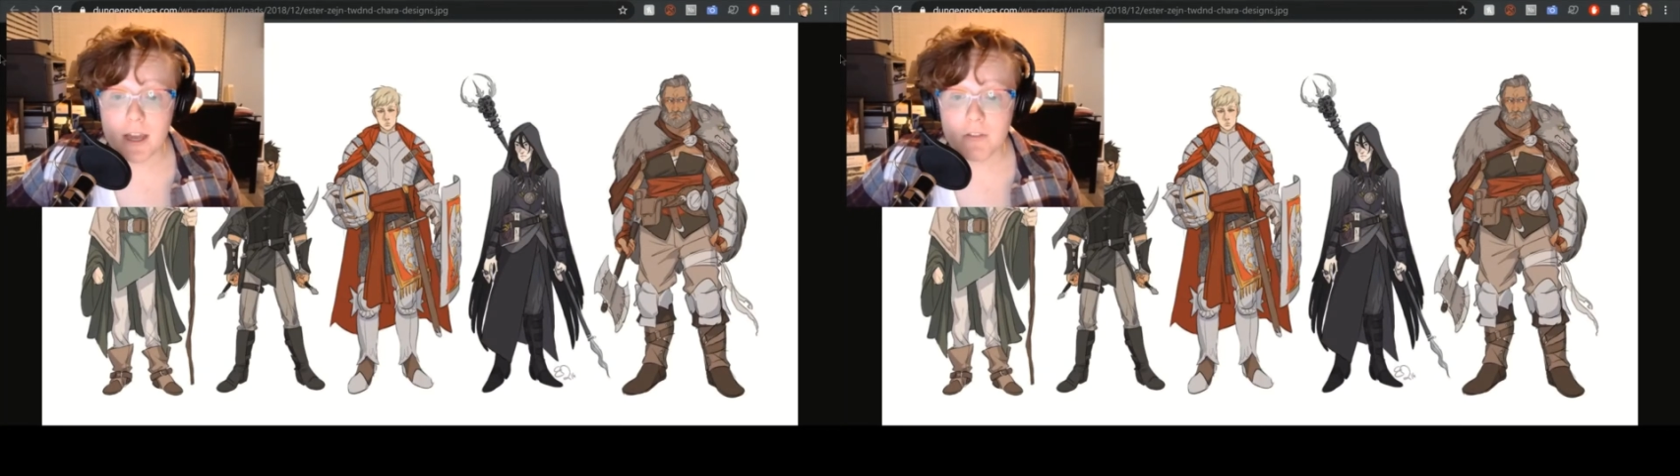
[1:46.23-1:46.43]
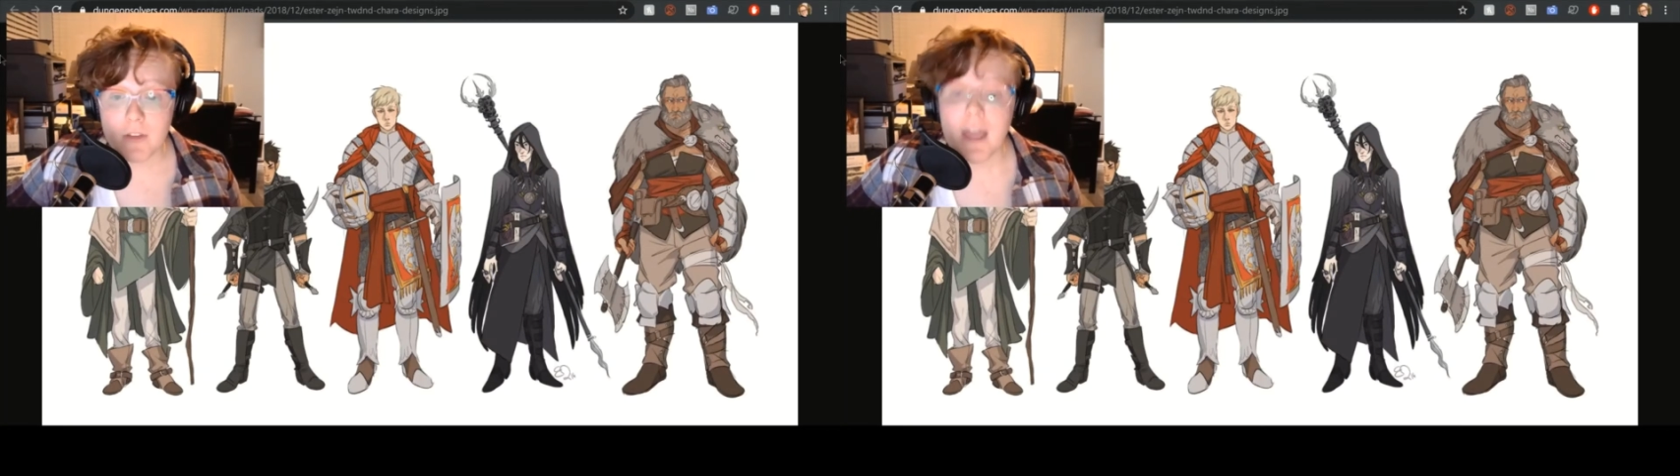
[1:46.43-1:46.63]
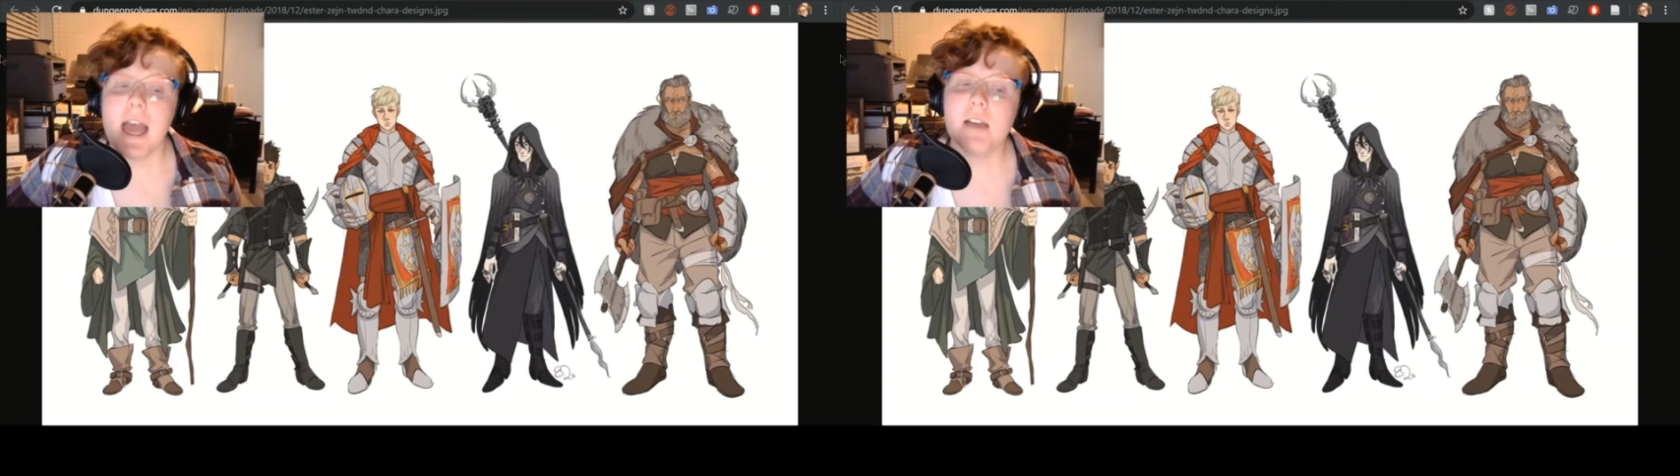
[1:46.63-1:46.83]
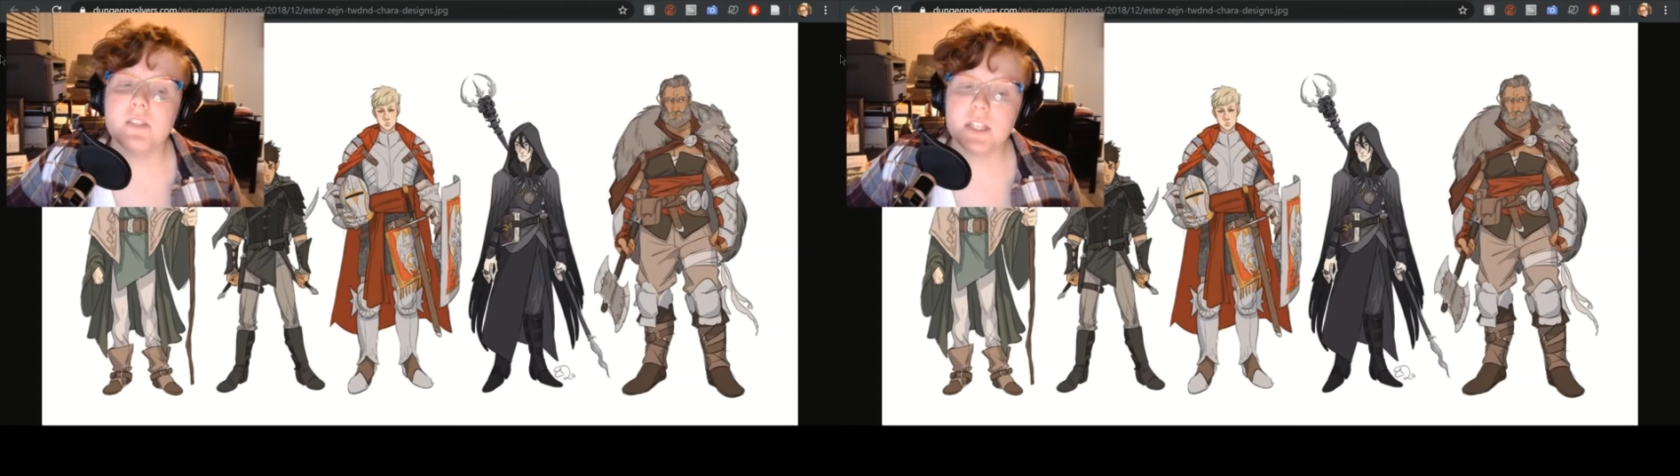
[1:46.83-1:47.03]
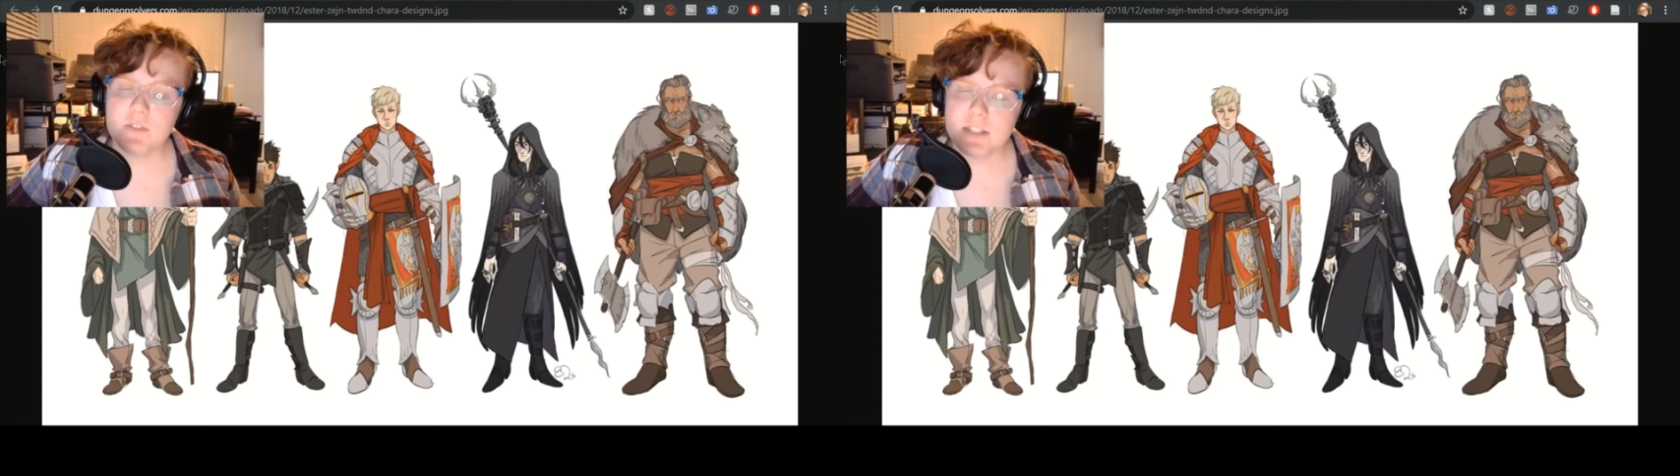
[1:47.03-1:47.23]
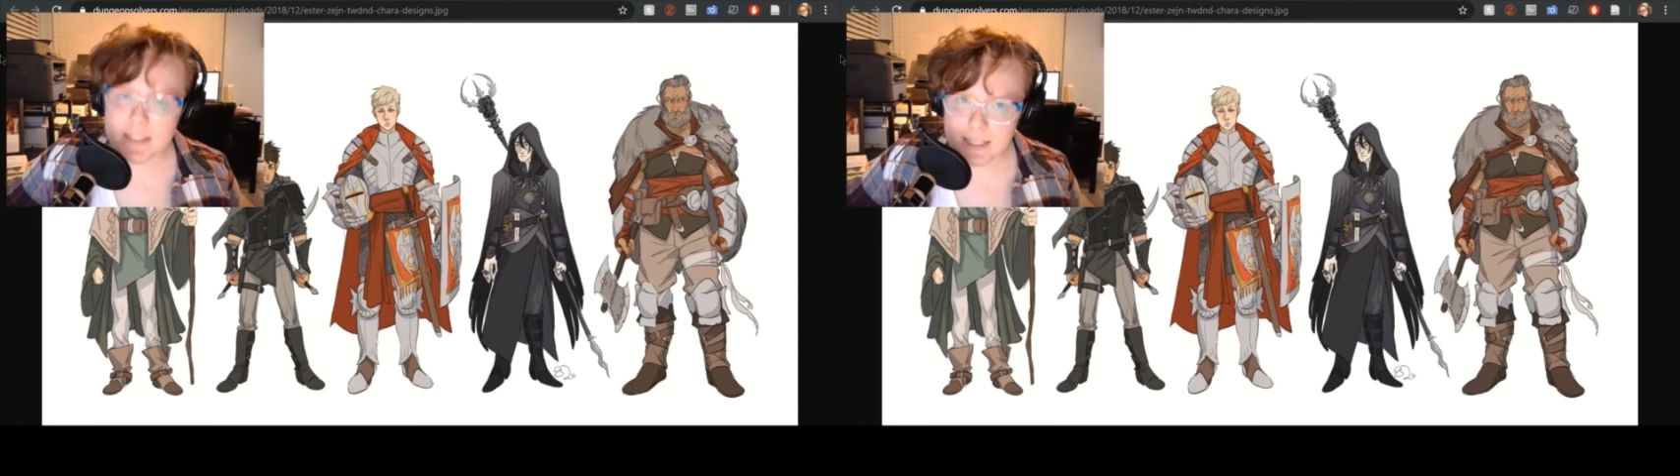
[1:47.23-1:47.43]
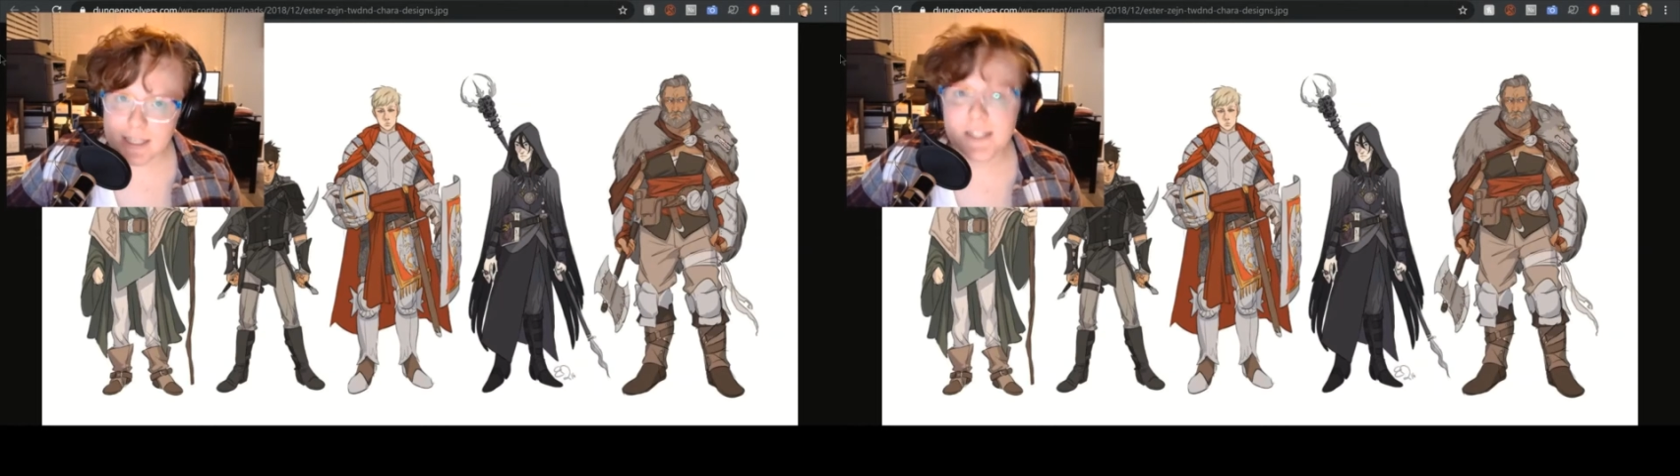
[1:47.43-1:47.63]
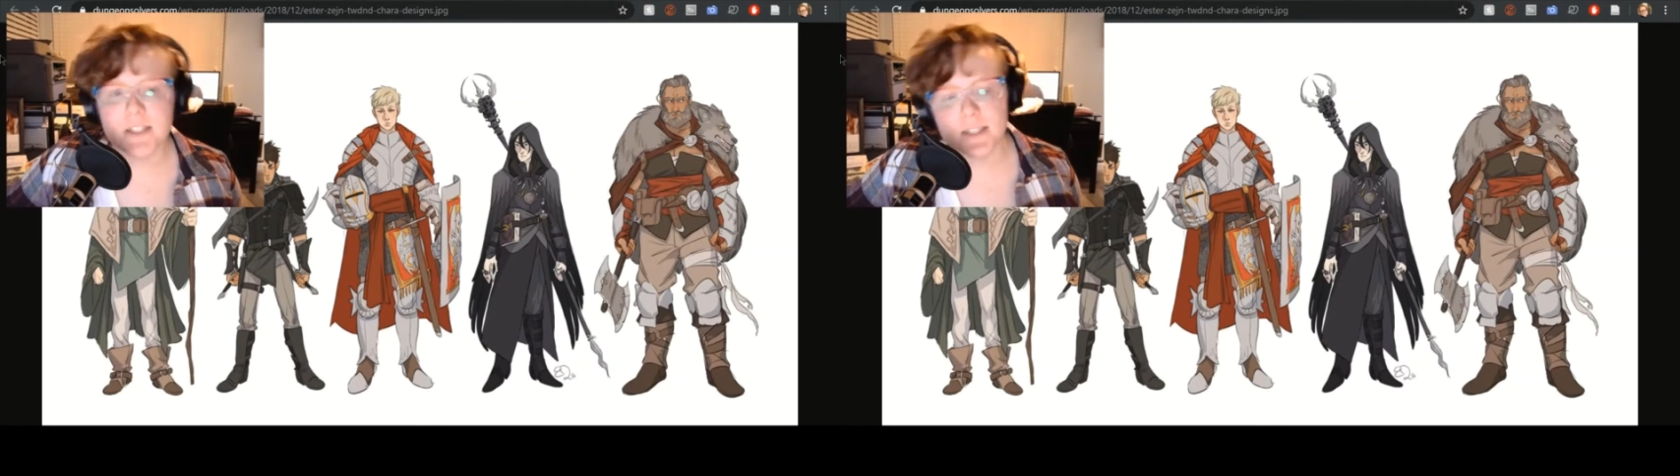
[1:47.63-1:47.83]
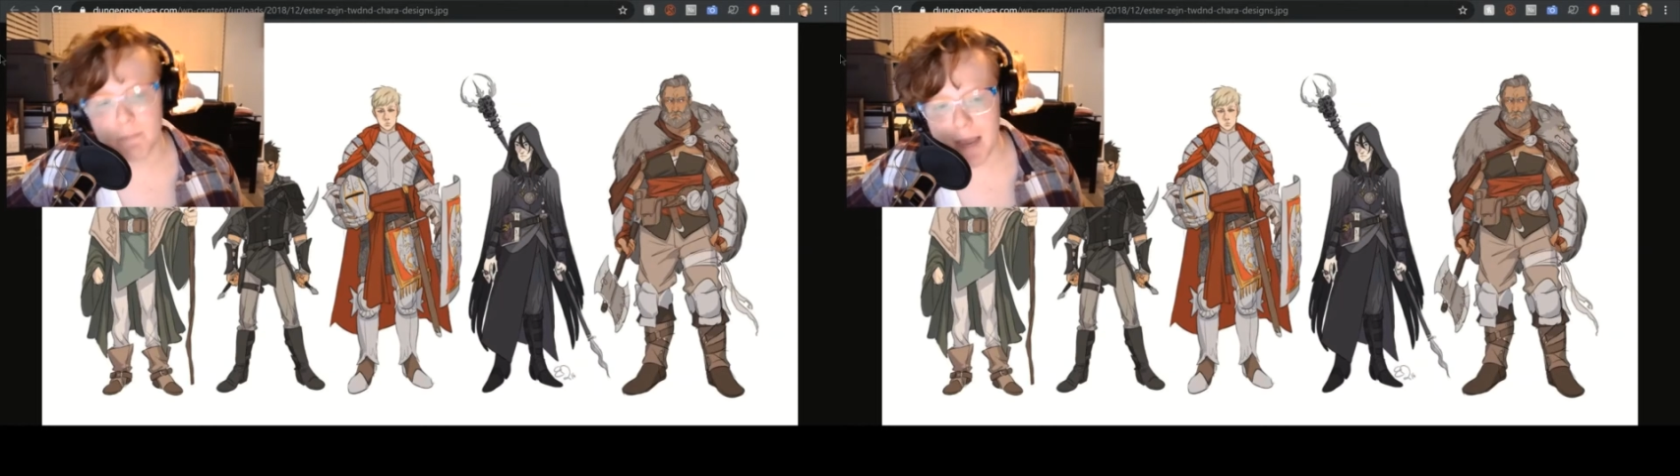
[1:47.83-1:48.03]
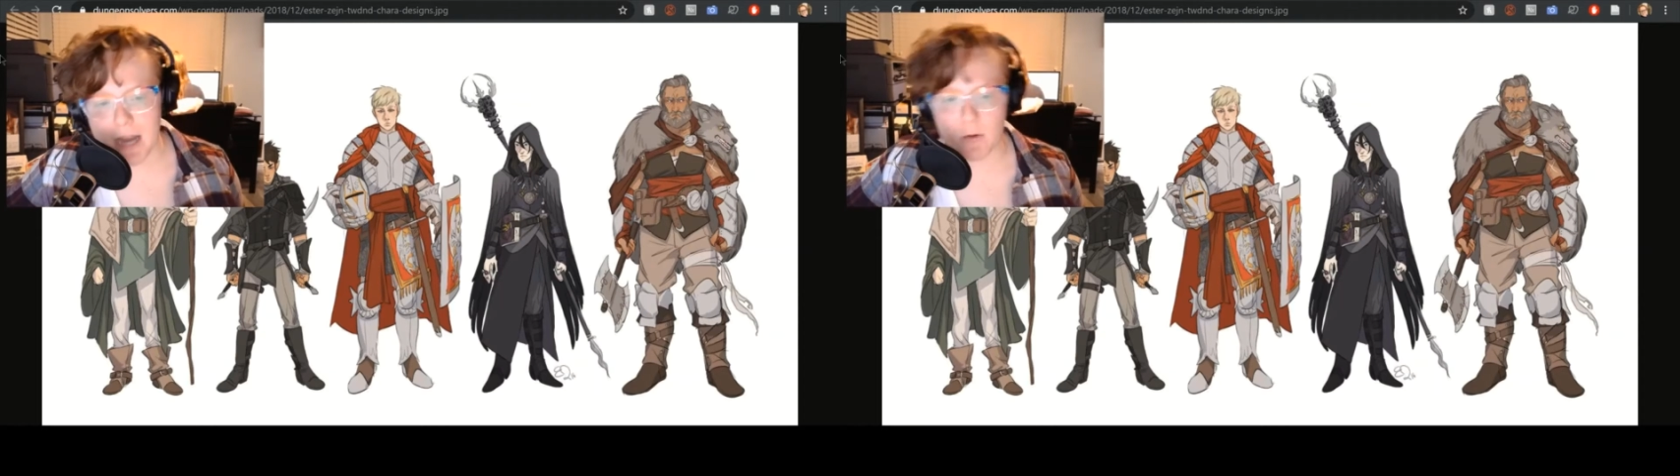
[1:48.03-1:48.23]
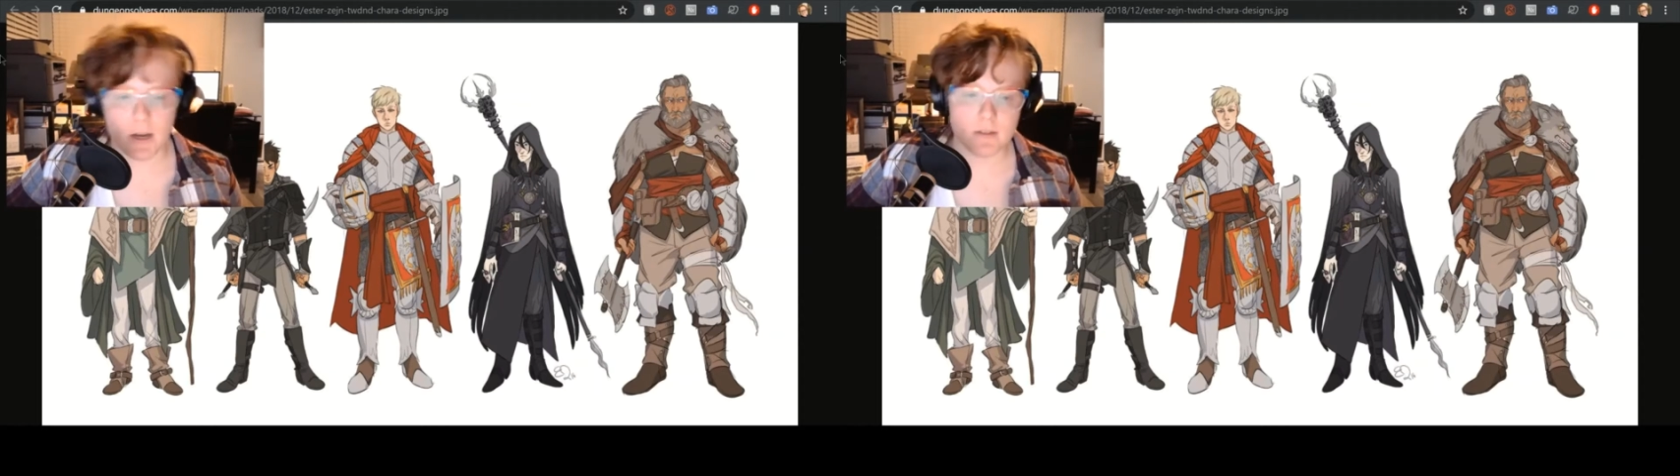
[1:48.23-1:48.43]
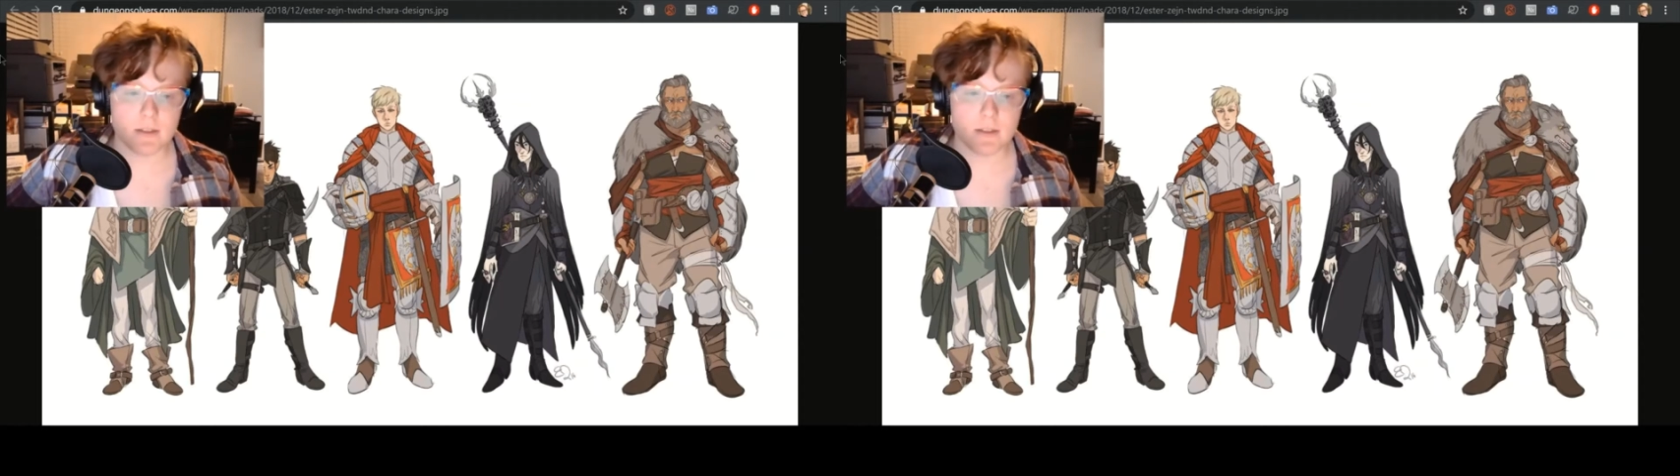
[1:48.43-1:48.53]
have different skills and backgrounds.